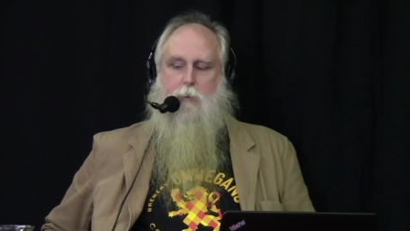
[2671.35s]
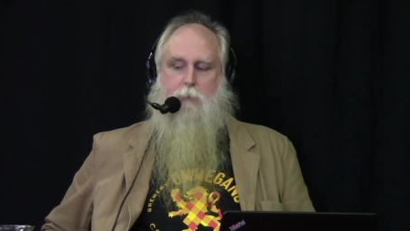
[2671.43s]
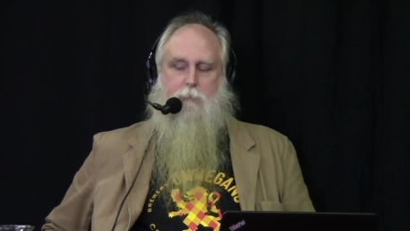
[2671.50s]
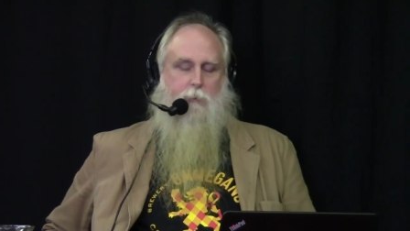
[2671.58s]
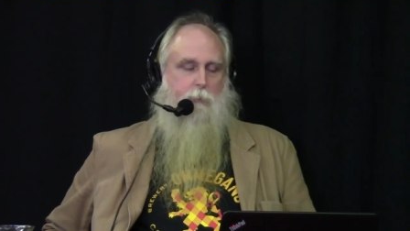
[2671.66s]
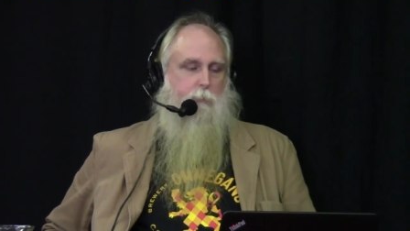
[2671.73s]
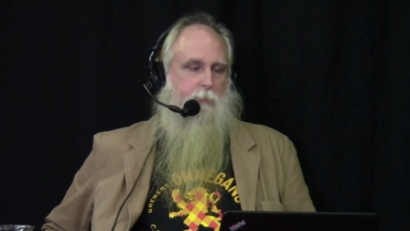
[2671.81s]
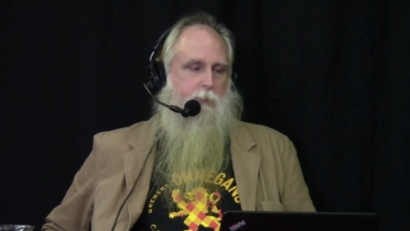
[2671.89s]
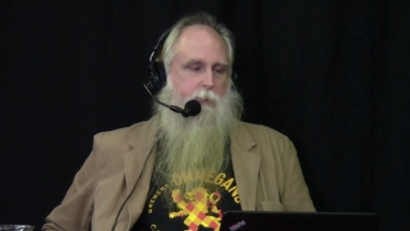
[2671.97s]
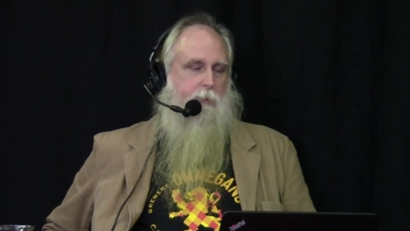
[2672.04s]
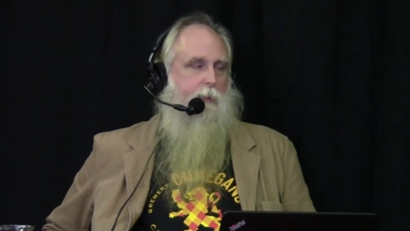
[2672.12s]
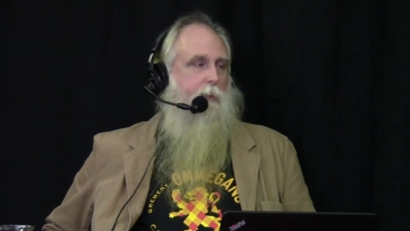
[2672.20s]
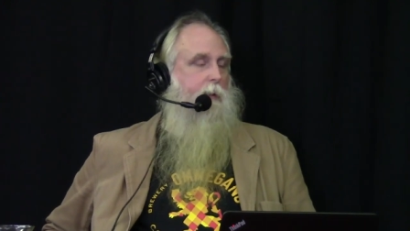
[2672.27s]
So
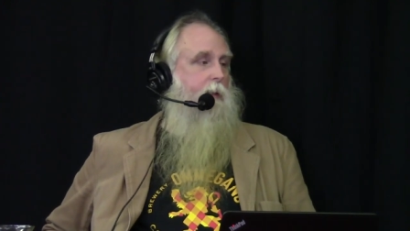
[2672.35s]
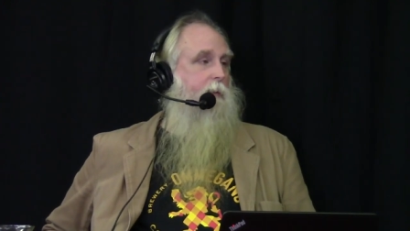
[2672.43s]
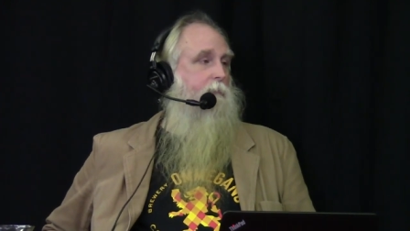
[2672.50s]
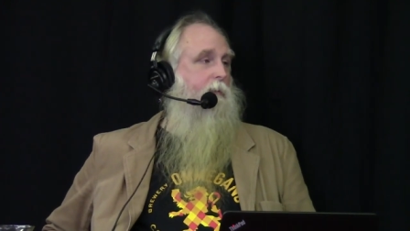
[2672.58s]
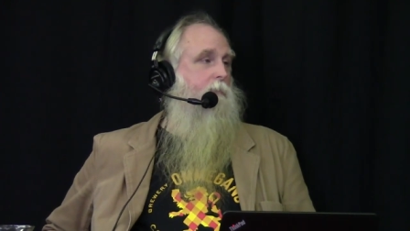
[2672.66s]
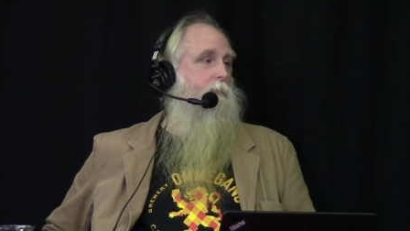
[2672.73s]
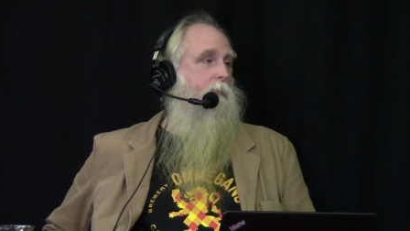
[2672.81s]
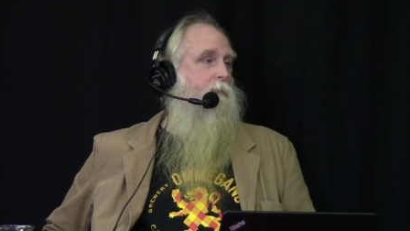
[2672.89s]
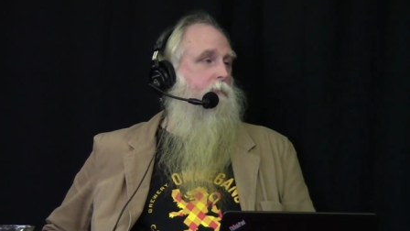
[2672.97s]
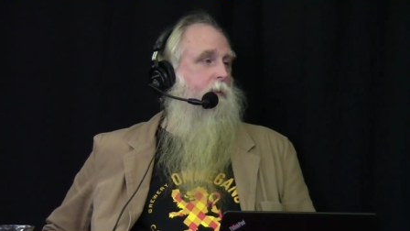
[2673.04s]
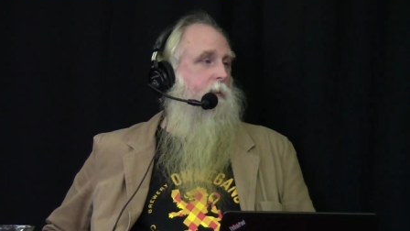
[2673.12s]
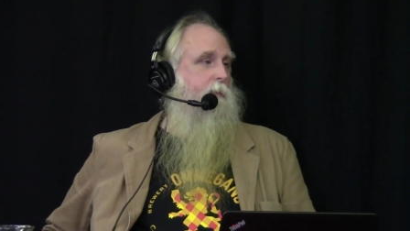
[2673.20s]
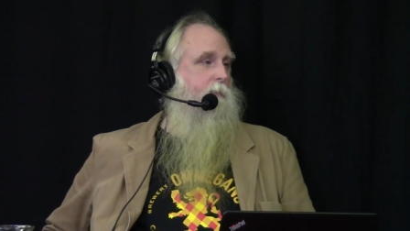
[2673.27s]
uh, it is
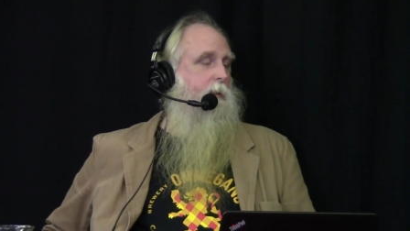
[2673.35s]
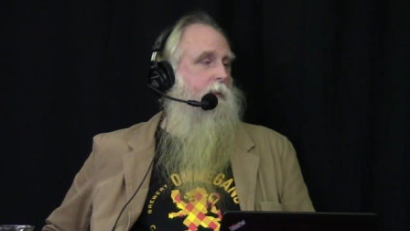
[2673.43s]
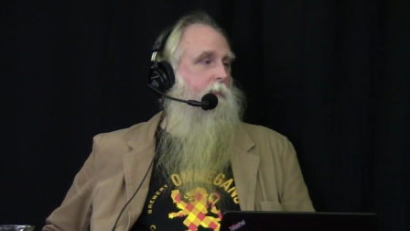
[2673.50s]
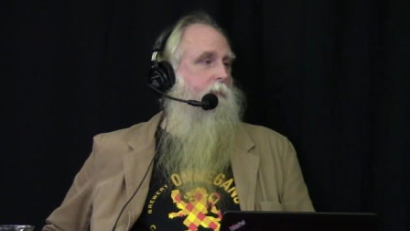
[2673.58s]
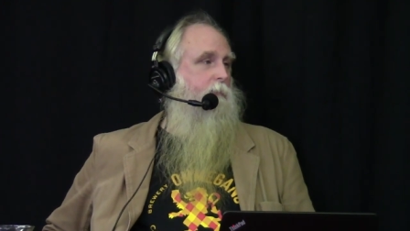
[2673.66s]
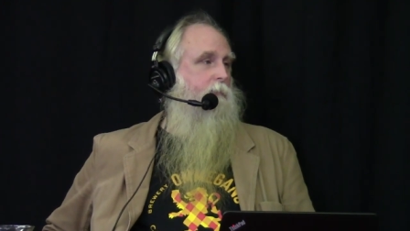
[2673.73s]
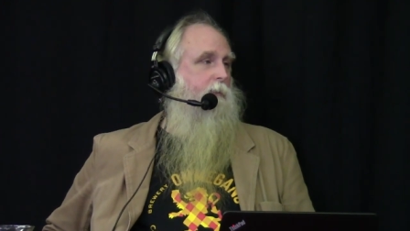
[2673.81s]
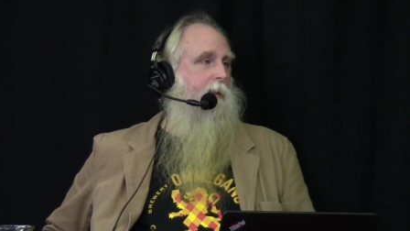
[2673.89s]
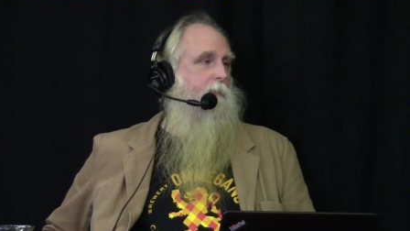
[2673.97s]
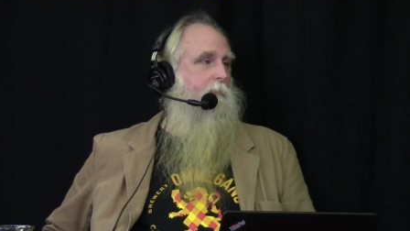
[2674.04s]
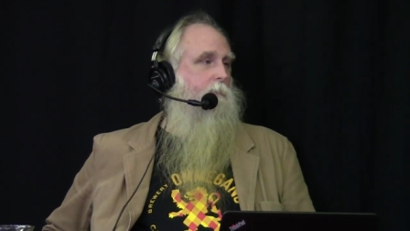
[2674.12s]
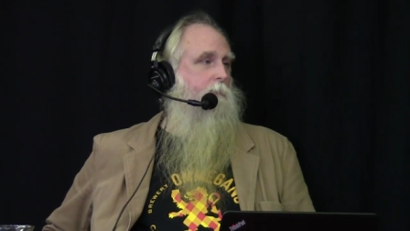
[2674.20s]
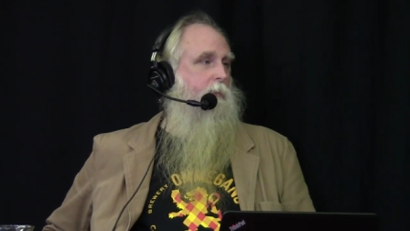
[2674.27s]
interesting that there's that
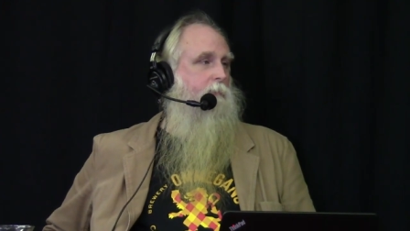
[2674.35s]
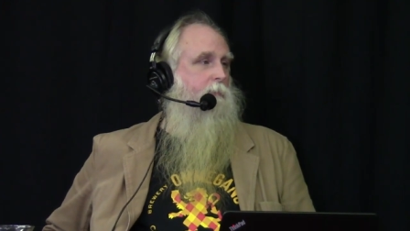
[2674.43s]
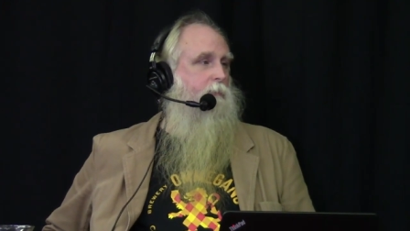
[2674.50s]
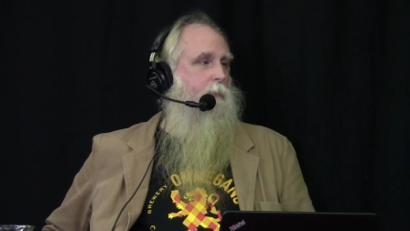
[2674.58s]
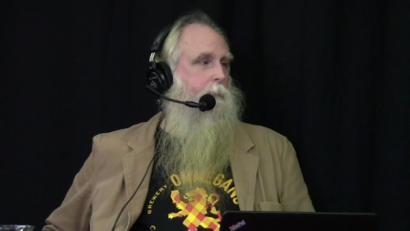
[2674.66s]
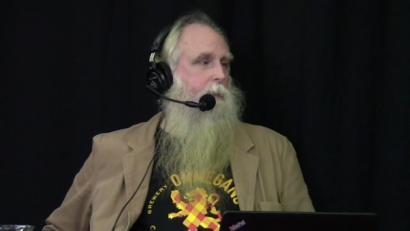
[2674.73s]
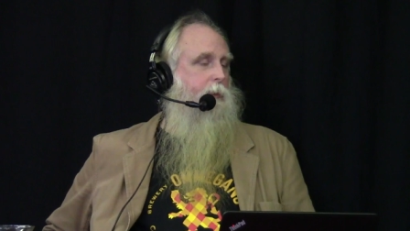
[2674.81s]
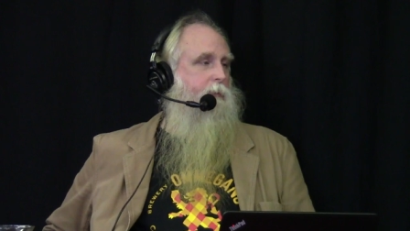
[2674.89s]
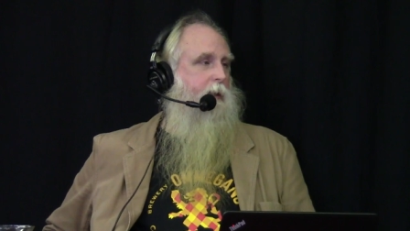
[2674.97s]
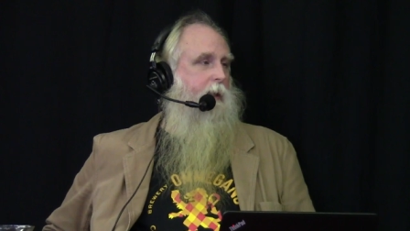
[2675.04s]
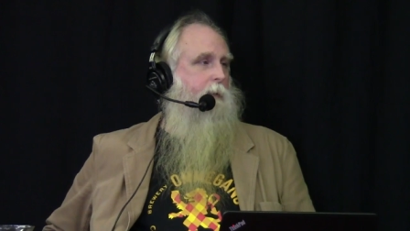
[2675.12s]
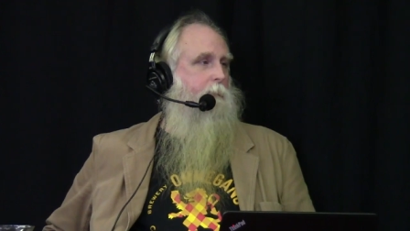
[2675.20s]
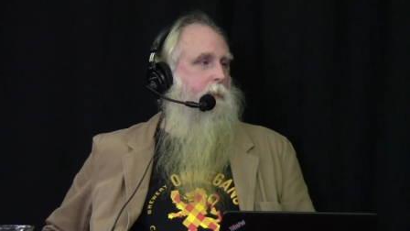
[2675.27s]
much of a simple
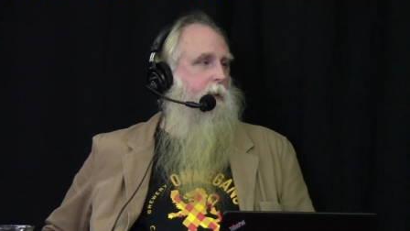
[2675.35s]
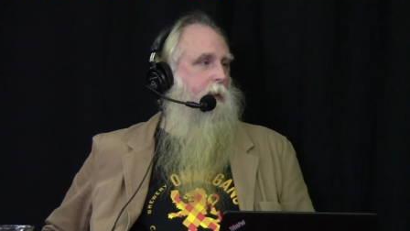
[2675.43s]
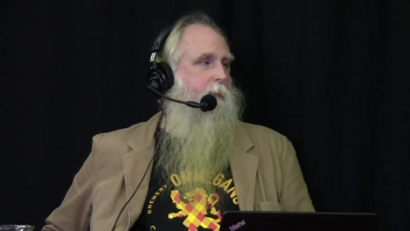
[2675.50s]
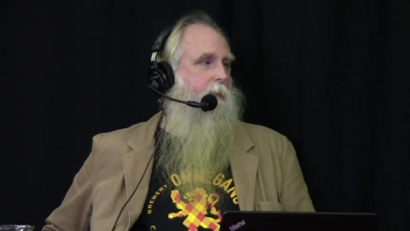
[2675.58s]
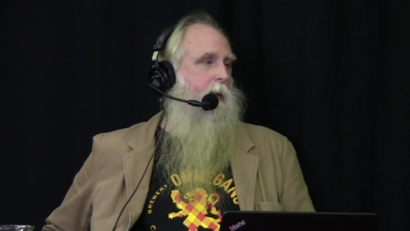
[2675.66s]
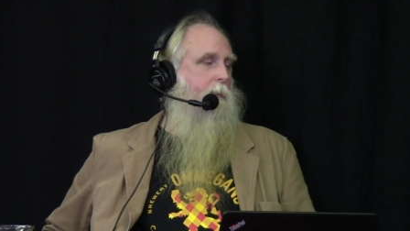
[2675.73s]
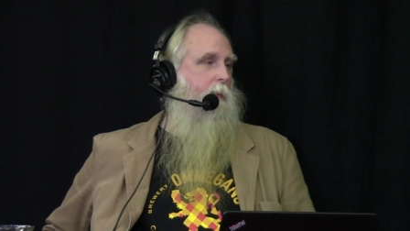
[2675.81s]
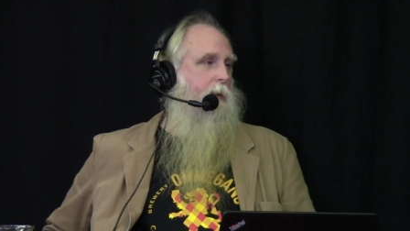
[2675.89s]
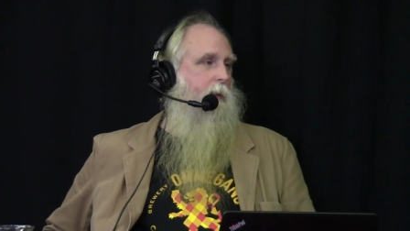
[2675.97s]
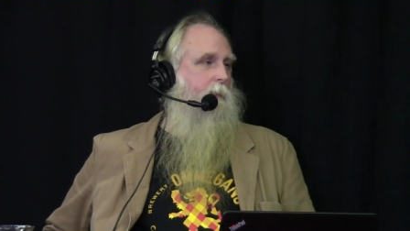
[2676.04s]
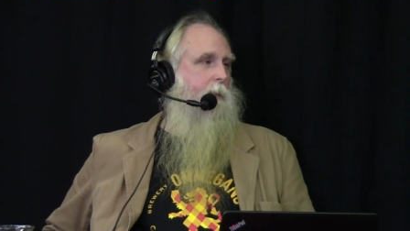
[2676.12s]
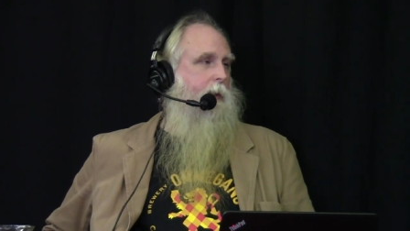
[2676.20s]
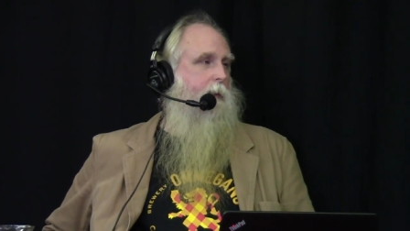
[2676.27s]
attack. But now, now we're
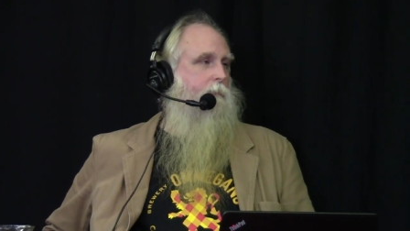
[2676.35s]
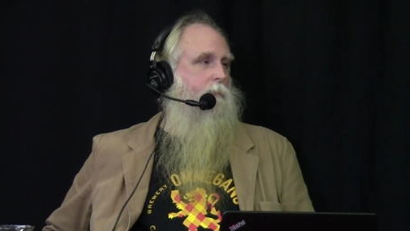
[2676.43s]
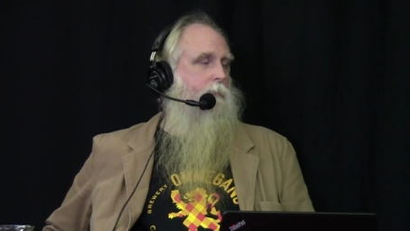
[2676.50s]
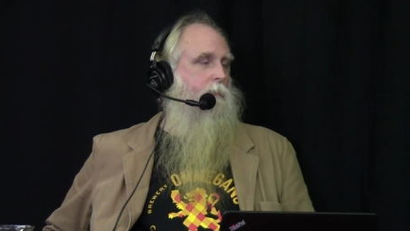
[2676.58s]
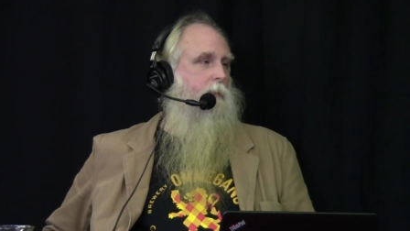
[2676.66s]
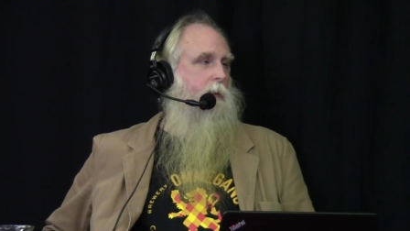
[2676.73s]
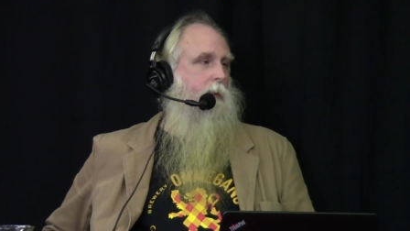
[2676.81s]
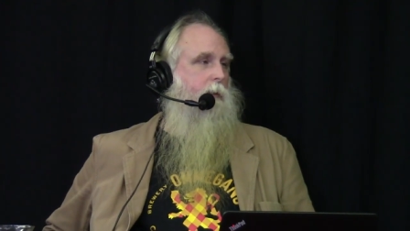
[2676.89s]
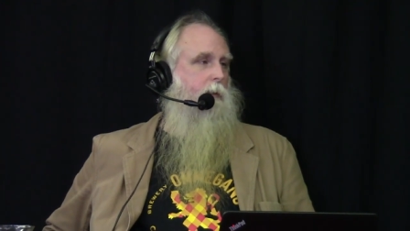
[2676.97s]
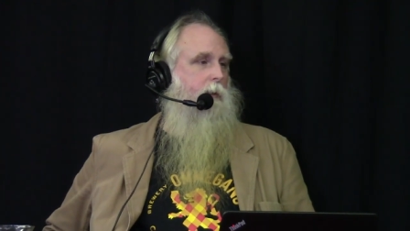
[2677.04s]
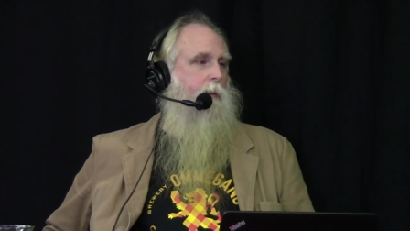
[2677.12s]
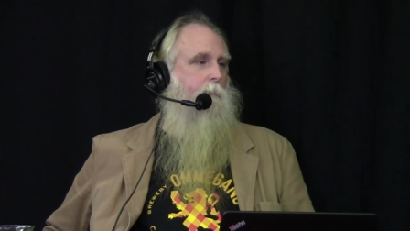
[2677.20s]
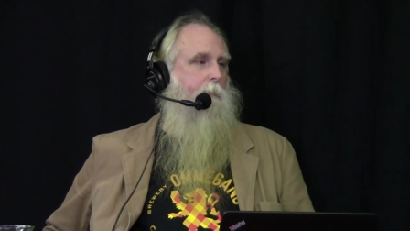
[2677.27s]
getting back to
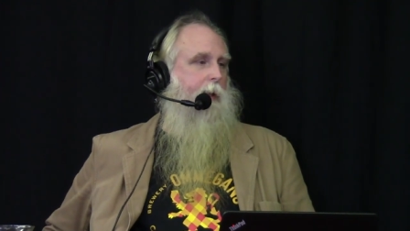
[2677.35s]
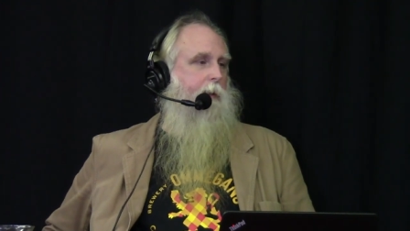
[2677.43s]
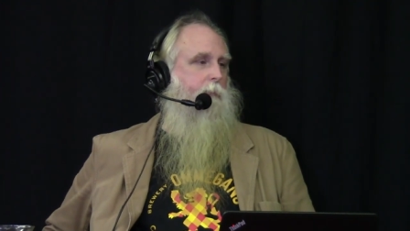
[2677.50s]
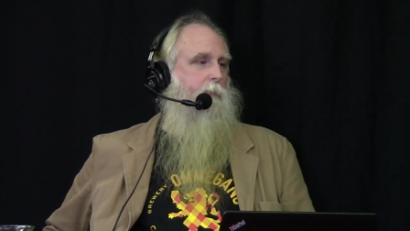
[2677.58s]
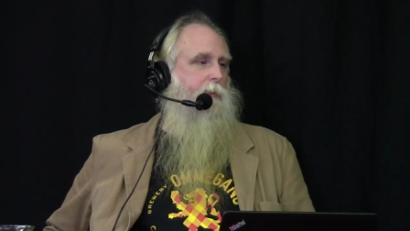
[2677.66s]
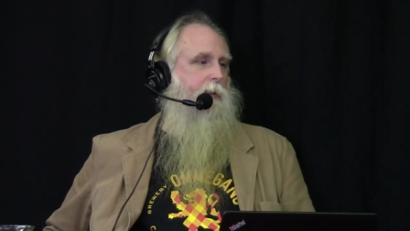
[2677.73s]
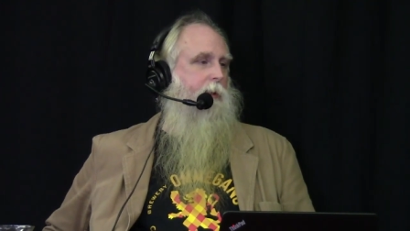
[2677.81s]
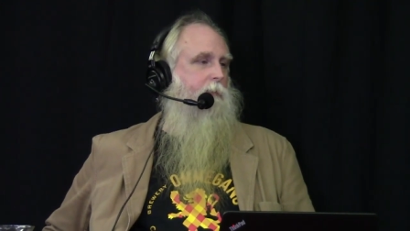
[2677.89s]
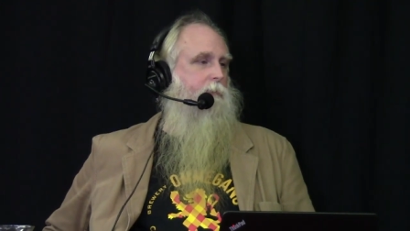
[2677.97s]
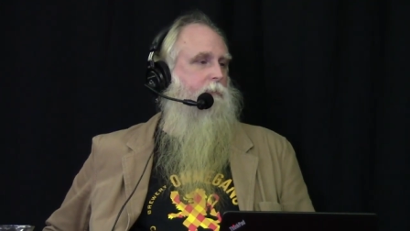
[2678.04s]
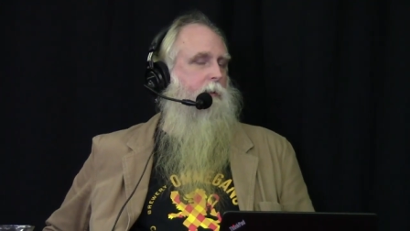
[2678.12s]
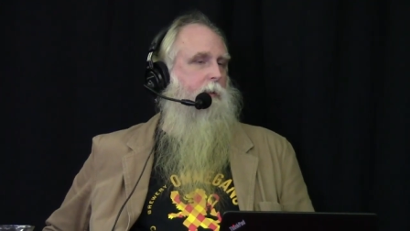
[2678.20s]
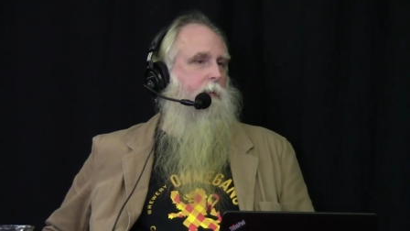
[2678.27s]
the uh, bad old
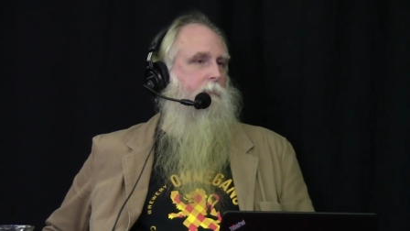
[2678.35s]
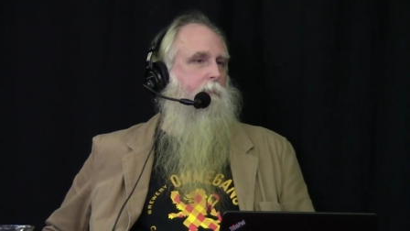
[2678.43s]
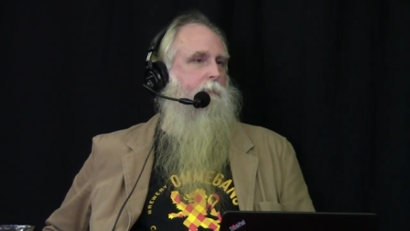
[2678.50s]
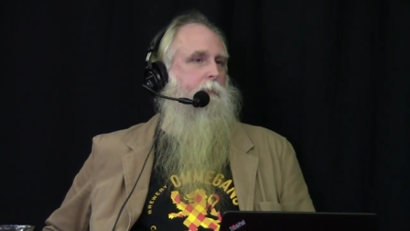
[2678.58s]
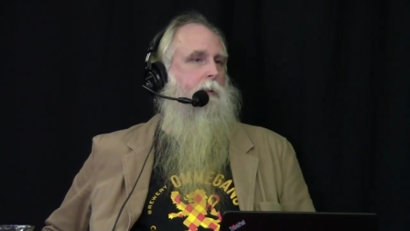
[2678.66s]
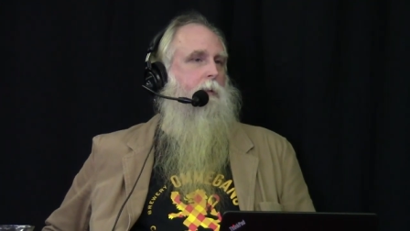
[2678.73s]
days of